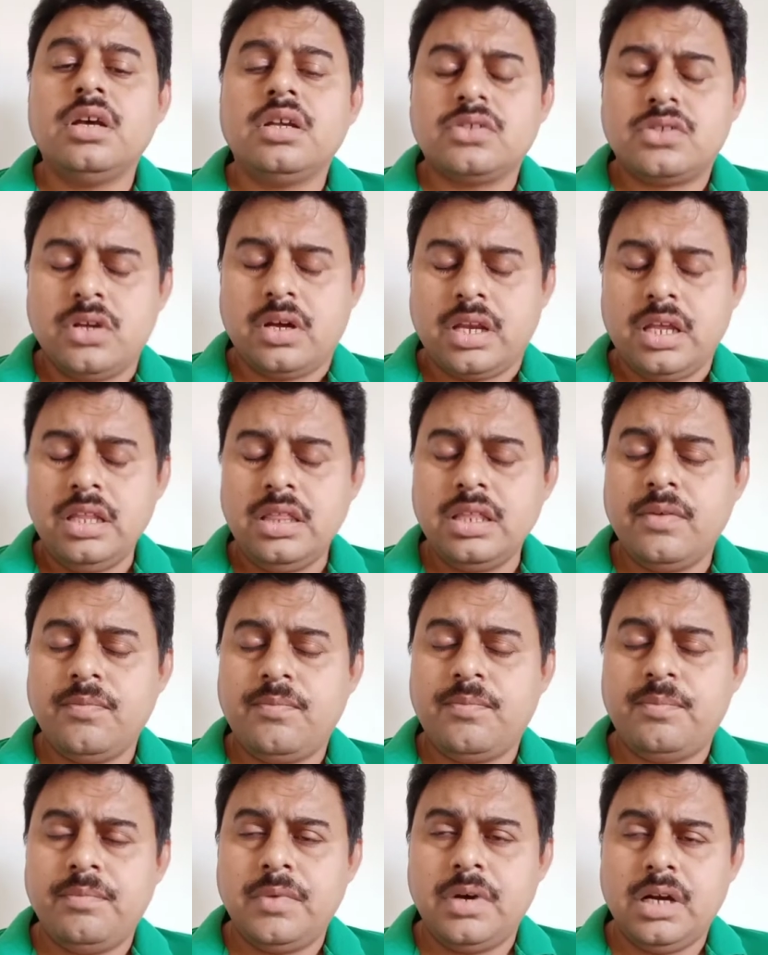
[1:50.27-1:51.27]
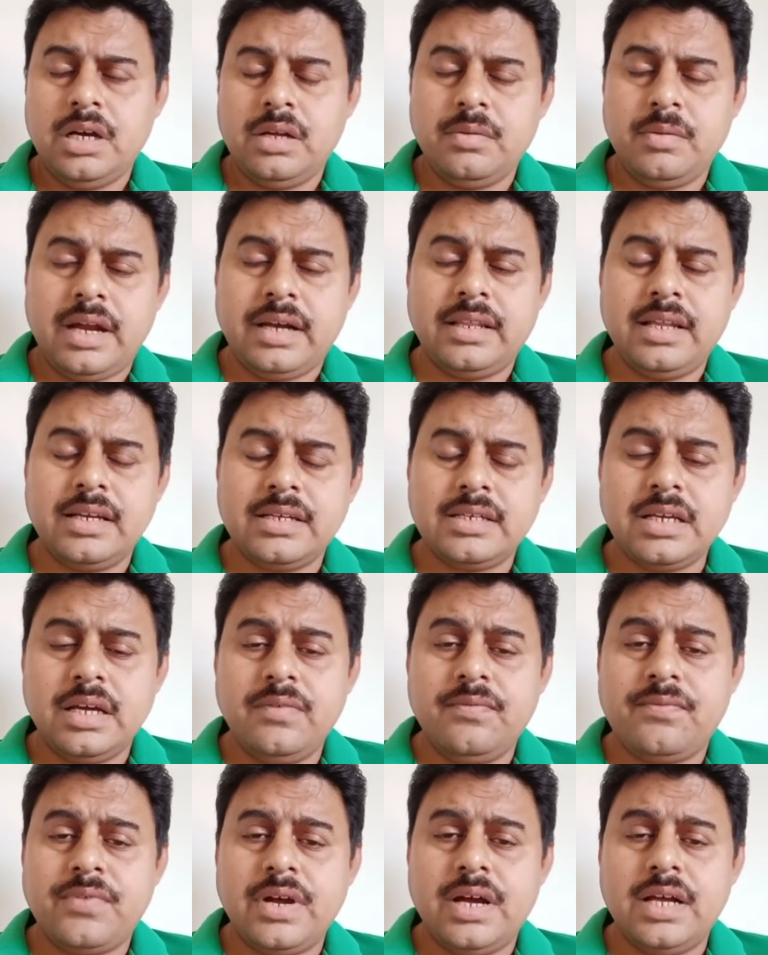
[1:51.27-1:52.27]
At the
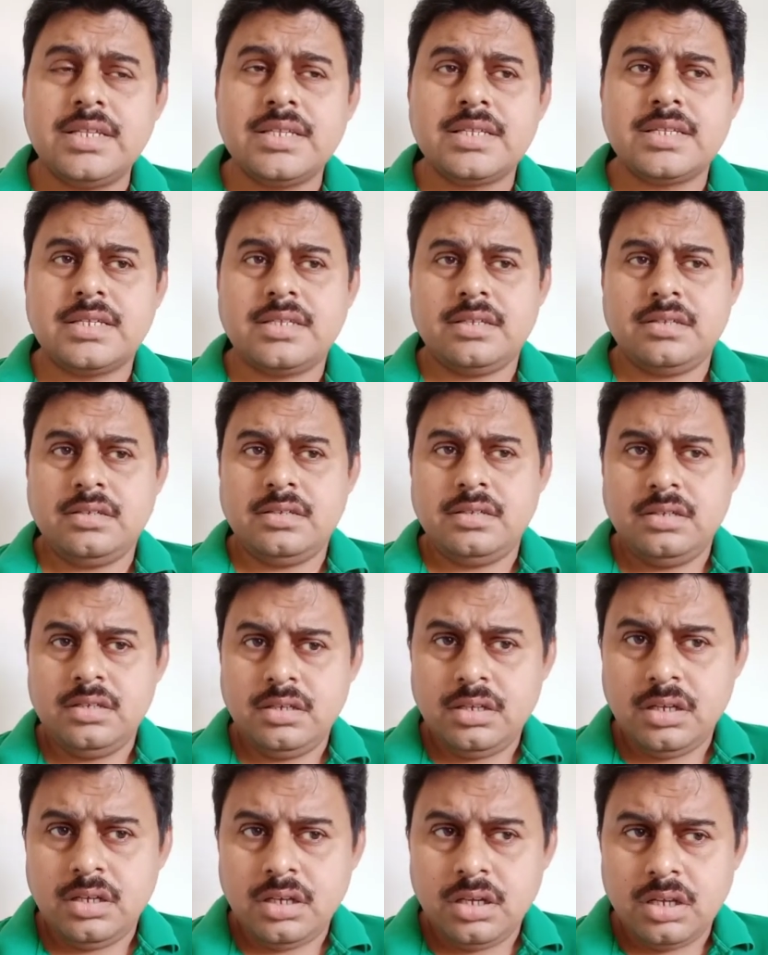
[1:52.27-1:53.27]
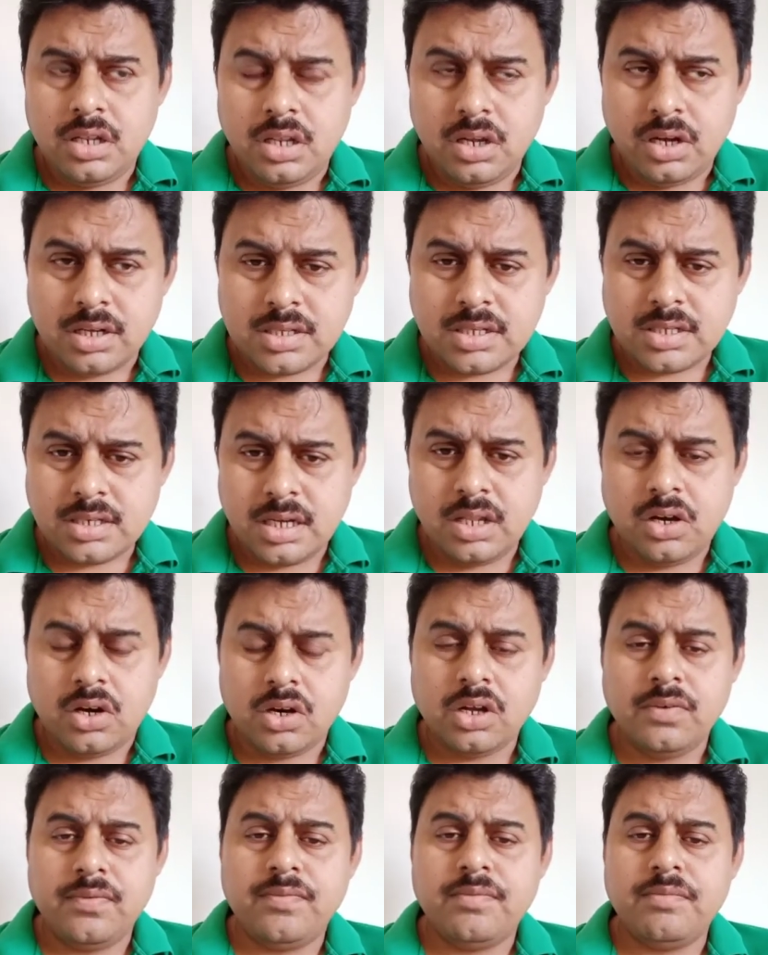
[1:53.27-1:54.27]
time, France lost a lot
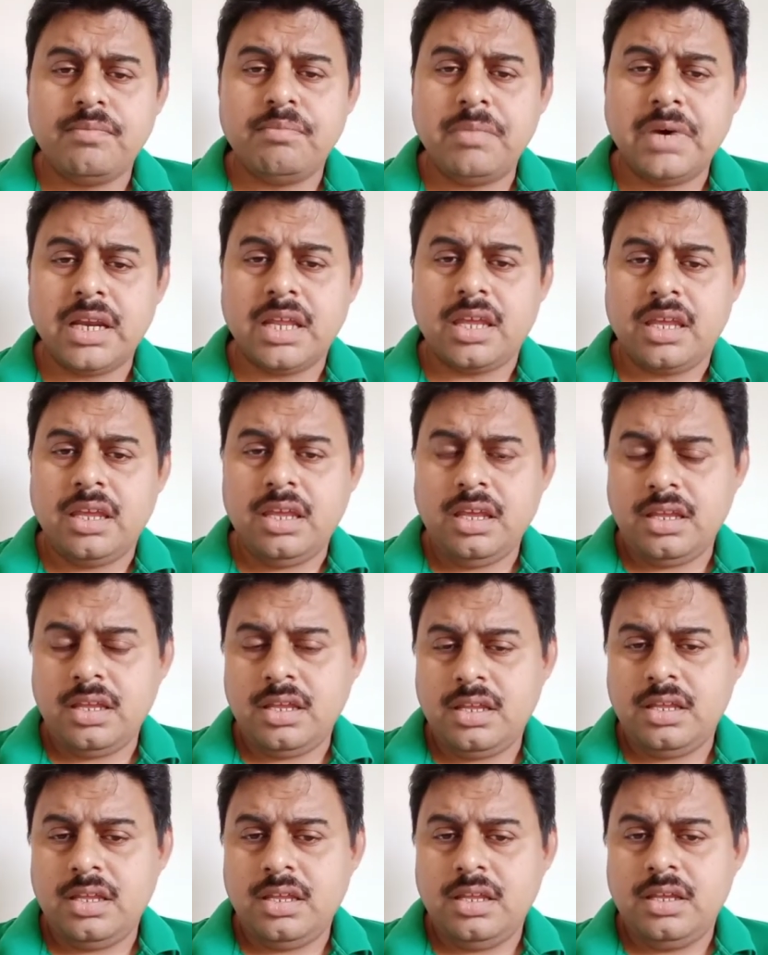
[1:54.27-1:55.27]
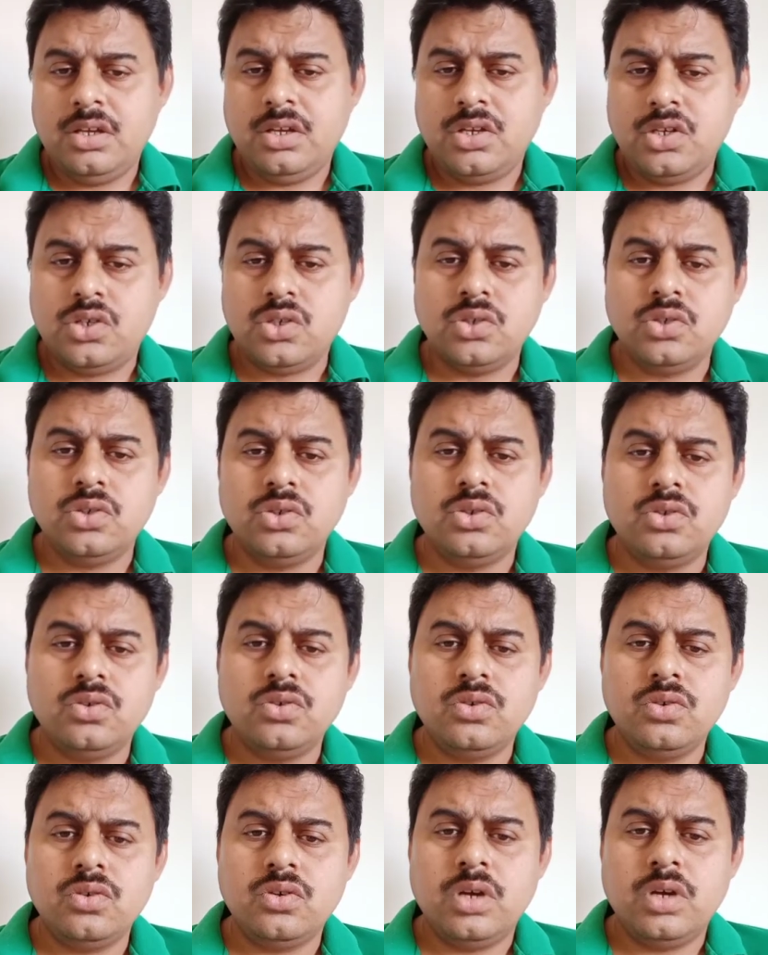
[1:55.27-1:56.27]
of money to
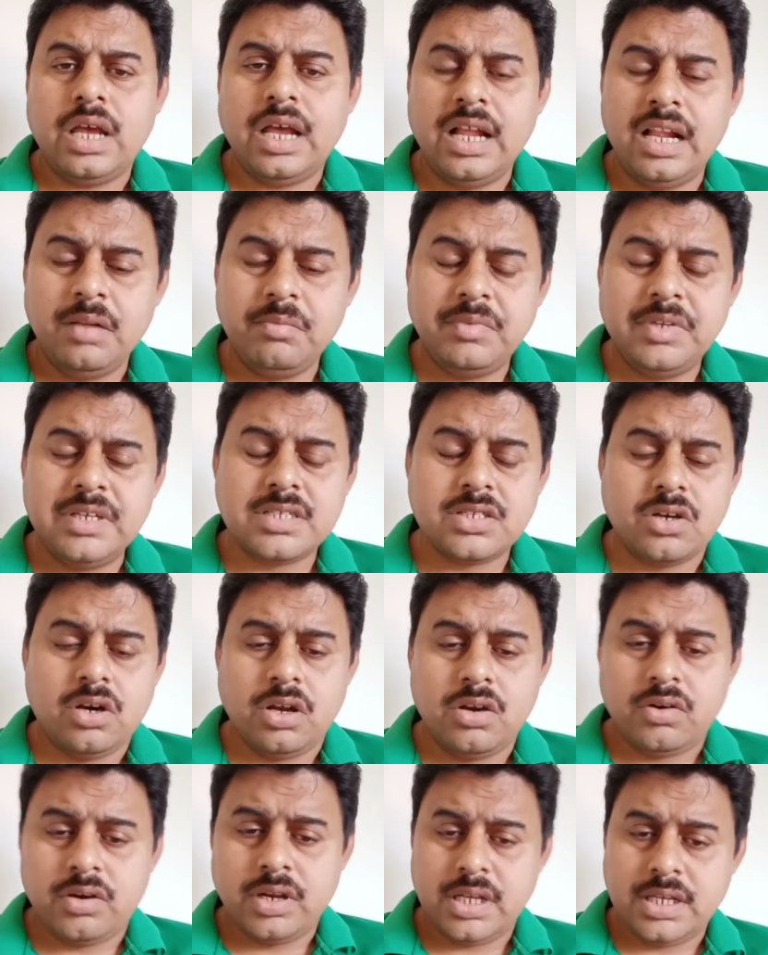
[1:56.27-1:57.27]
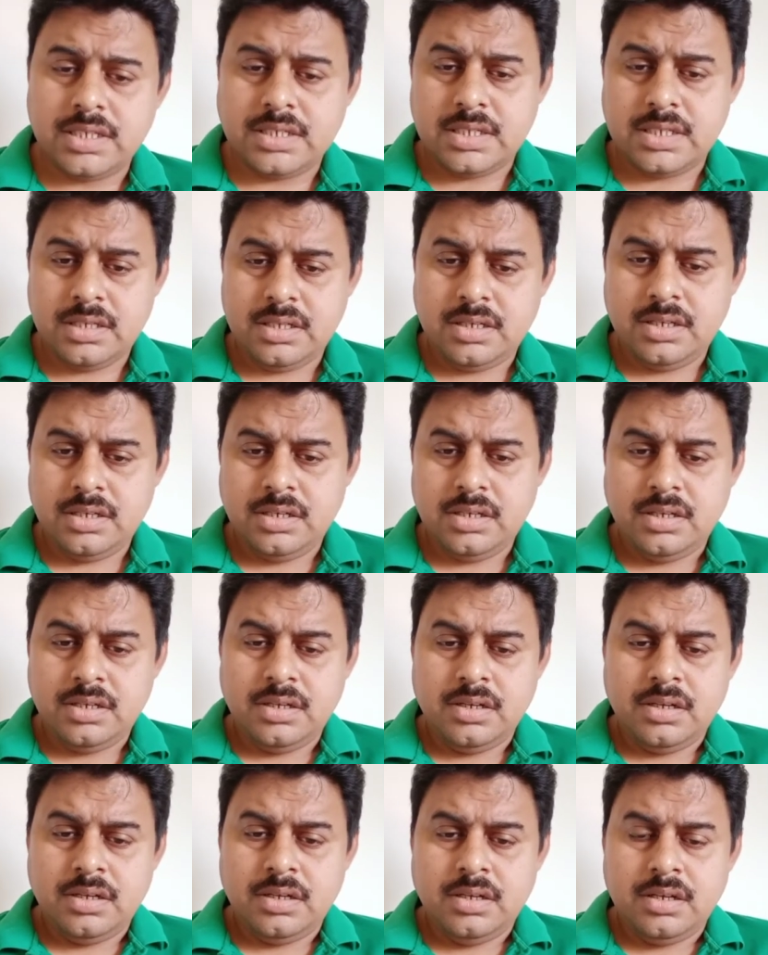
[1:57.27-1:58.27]
help these colonies.
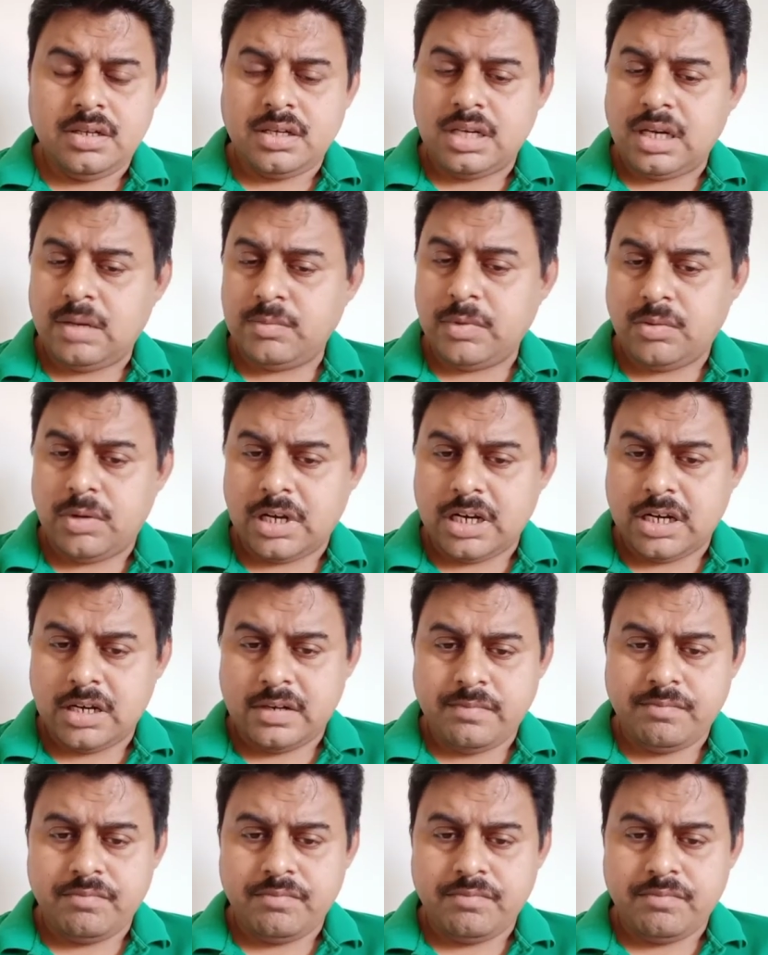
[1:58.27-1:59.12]
Number one.